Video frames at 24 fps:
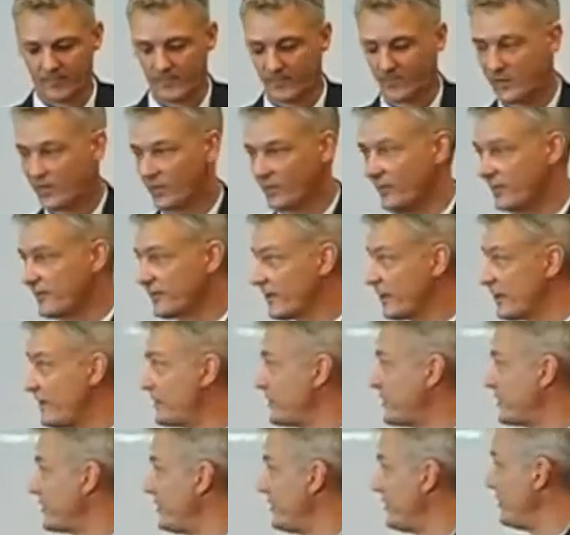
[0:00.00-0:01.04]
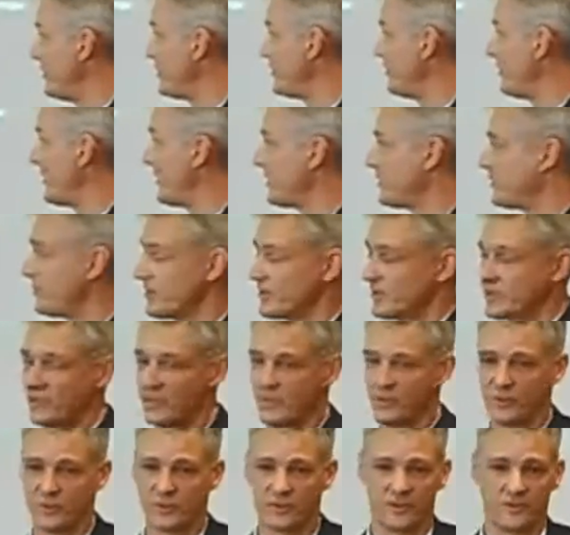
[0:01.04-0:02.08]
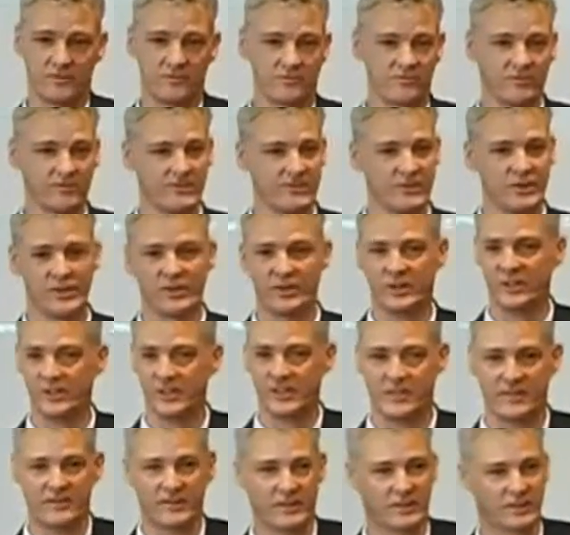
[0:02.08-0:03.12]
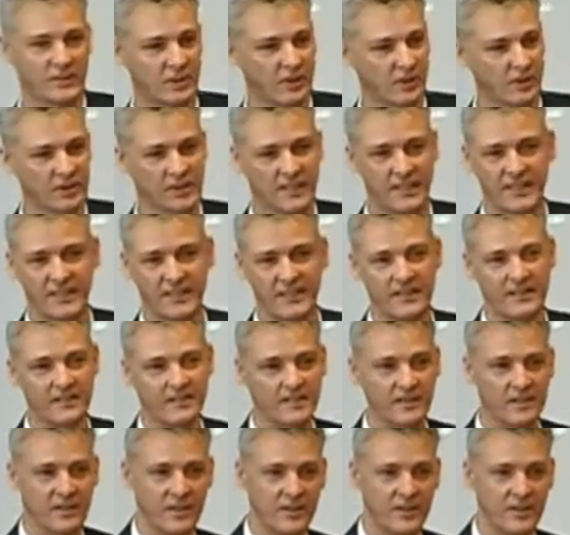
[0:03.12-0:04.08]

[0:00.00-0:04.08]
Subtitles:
so we've got a distributor management solution. Unilever, Colgate,